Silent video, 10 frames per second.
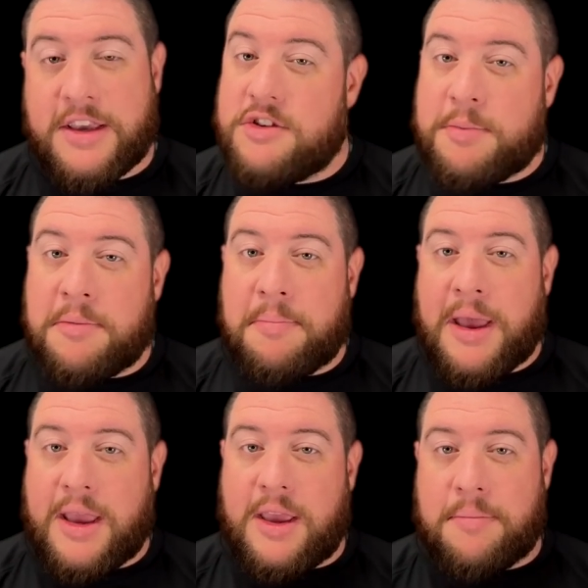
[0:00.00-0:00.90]
He's been
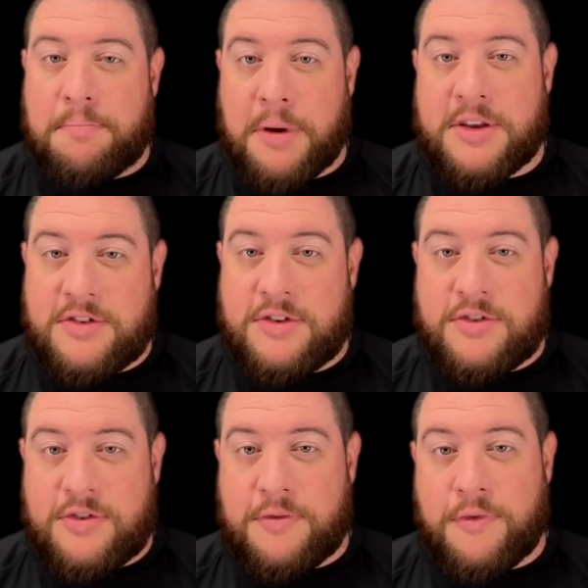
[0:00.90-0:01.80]
bagging
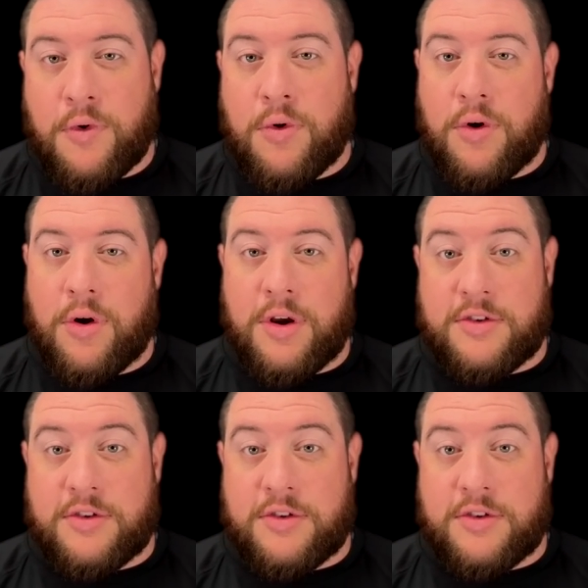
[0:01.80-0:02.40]
buzzes for